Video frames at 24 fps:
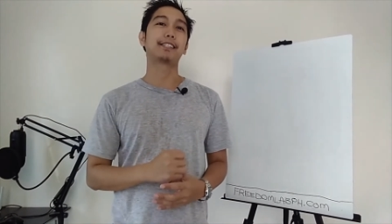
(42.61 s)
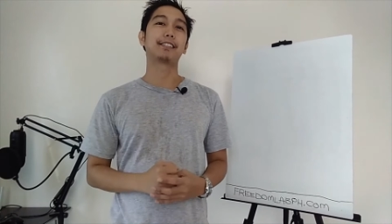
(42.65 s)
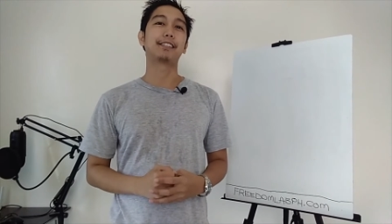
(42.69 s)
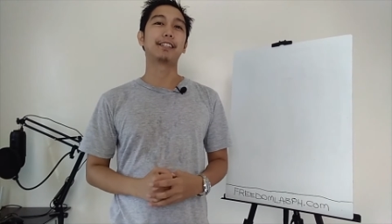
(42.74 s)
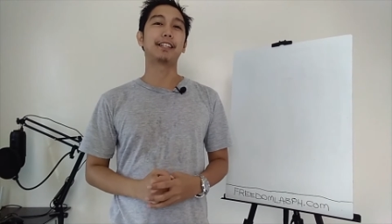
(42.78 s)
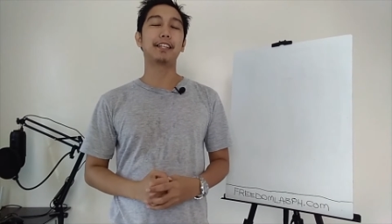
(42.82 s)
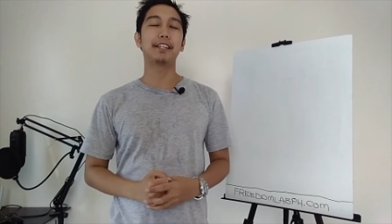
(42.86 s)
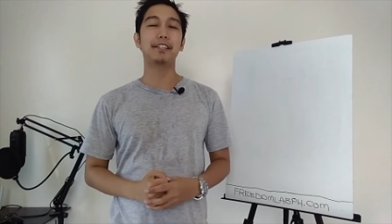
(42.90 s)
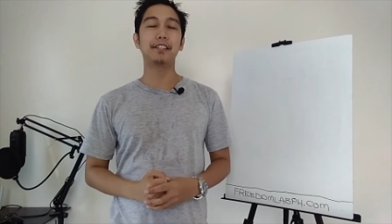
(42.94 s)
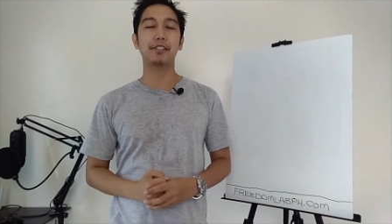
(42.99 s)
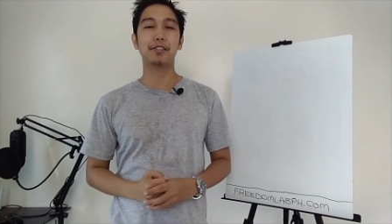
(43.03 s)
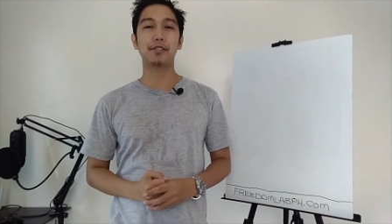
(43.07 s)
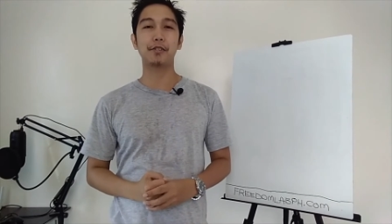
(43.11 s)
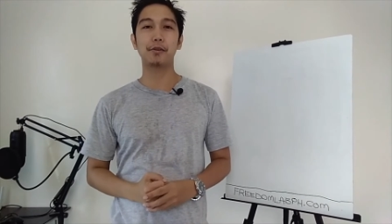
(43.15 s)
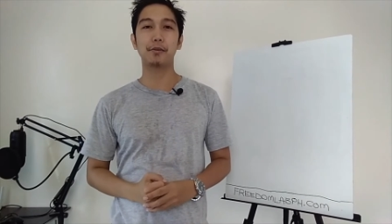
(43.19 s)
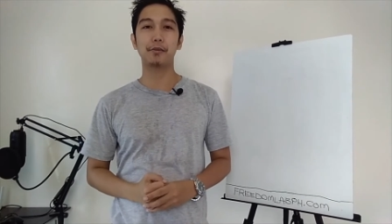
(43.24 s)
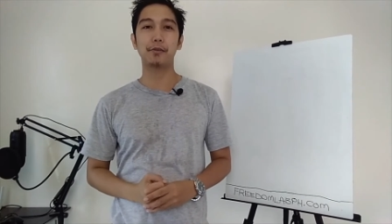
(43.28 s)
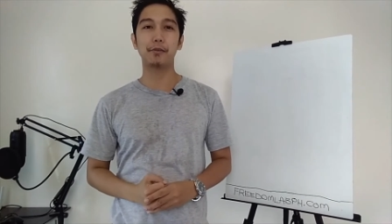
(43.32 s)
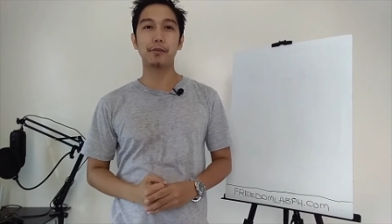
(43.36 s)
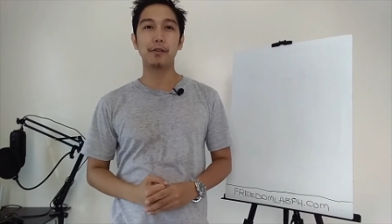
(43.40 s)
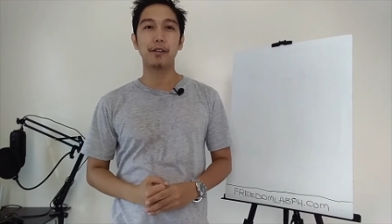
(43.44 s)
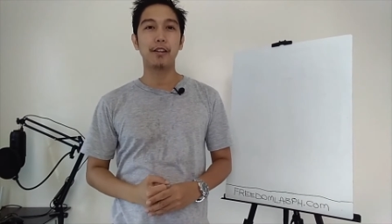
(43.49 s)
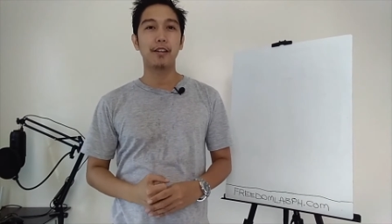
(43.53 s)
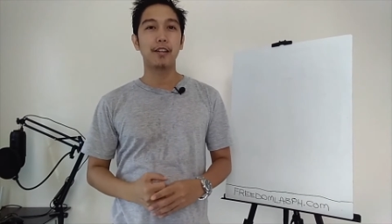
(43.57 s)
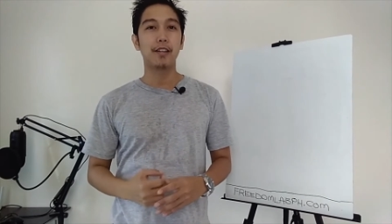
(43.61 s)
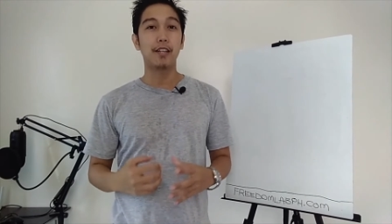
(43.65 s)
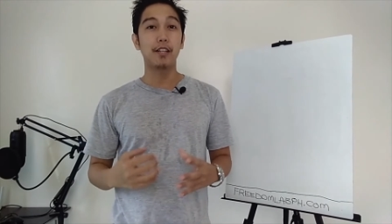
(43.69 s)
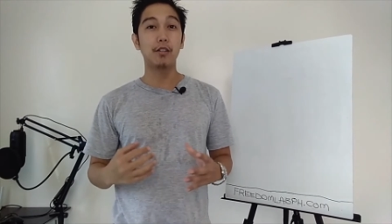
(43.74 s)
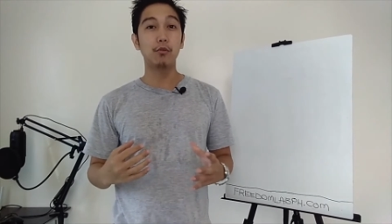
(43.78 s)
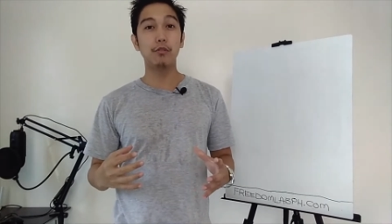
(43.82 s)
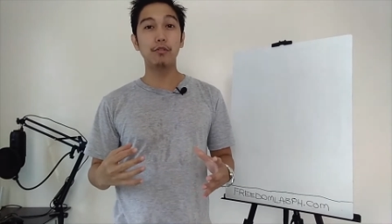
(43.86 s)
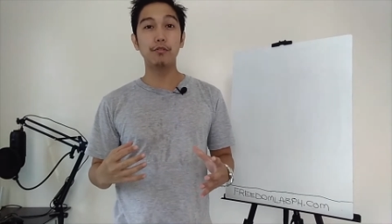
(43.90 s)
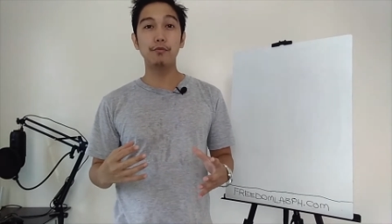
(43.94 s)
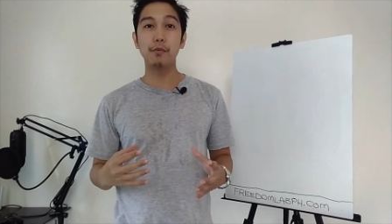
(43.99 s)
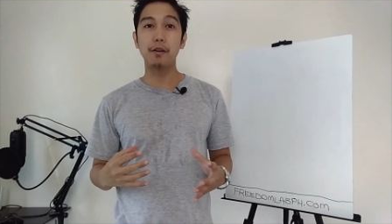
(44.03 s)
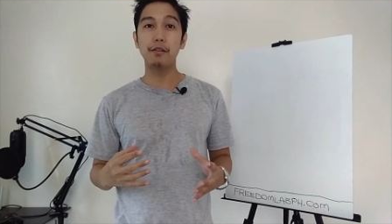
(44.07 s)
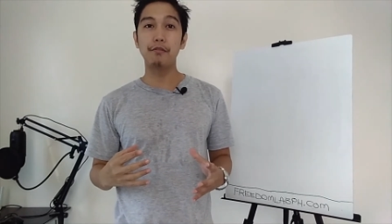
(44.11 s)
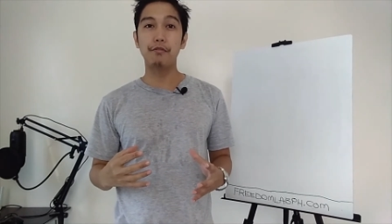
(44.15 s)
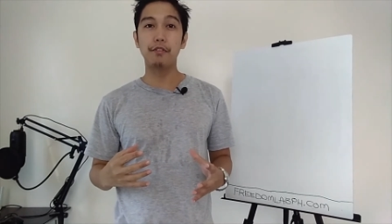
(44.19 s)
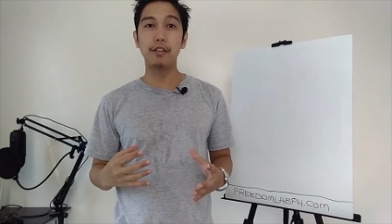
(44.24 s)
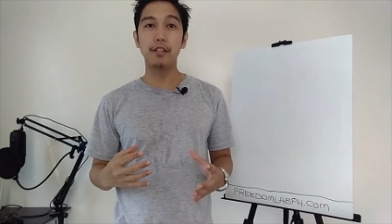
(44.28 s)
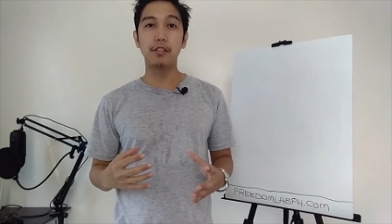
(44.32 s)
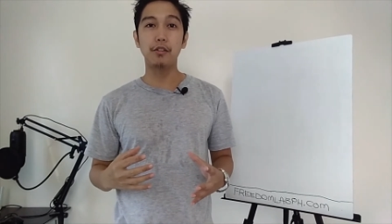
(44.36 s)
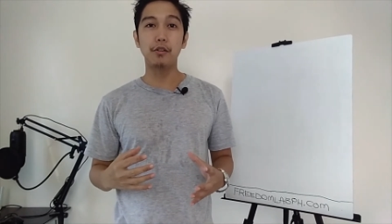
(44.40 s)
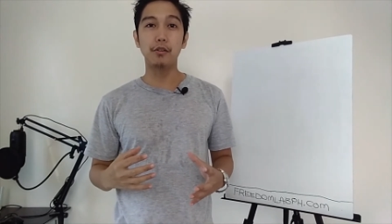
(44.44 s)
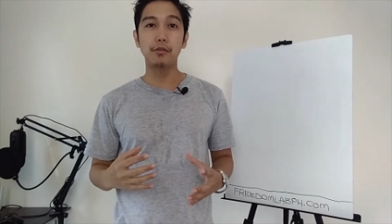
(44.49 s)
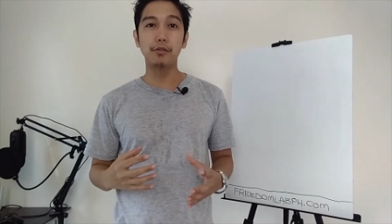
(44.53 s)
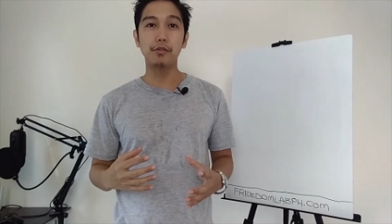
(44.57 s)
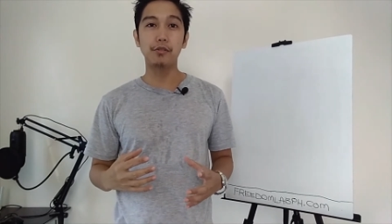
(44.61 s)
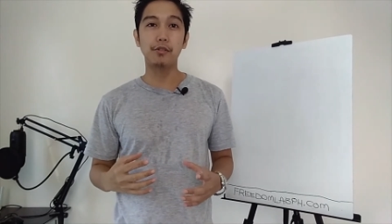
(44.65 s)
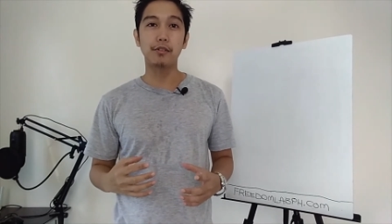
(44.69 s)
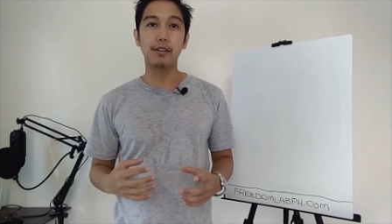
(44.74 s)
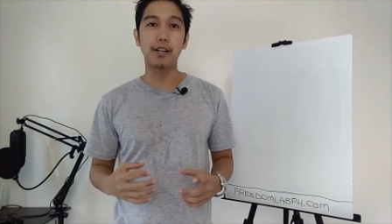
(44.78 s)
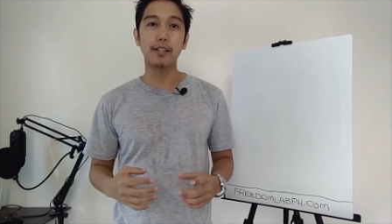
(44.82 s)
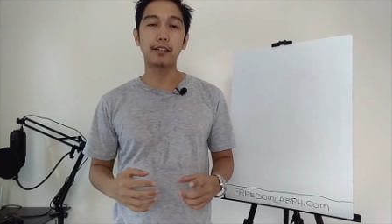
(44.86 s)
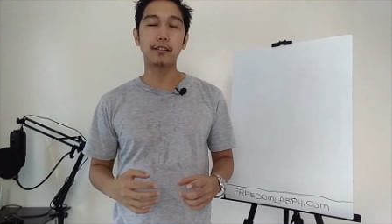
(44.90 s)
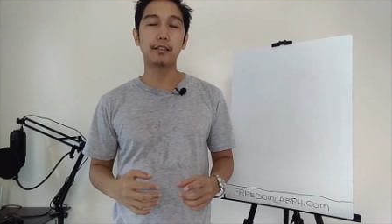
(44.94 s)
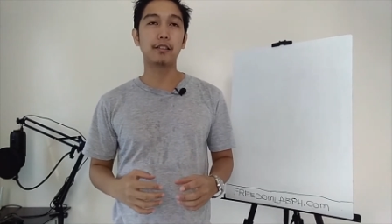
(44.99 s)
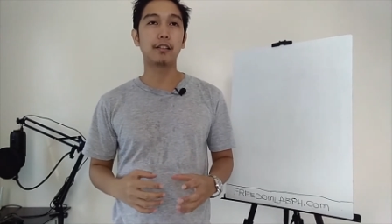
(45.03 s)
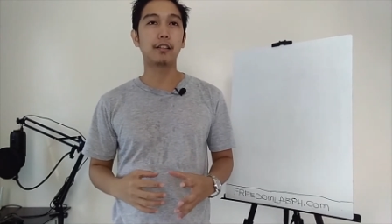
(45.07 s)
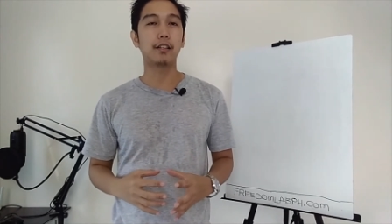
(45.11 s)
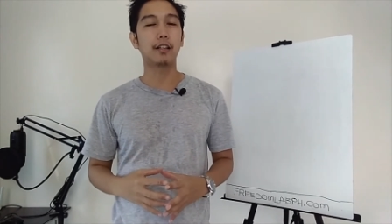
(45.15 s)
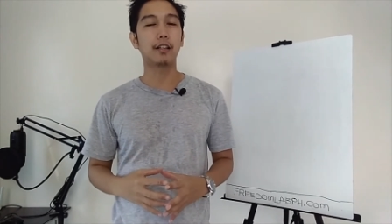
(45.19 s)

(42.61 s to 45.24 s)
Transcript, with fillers: Okay, so in one of my videos, right,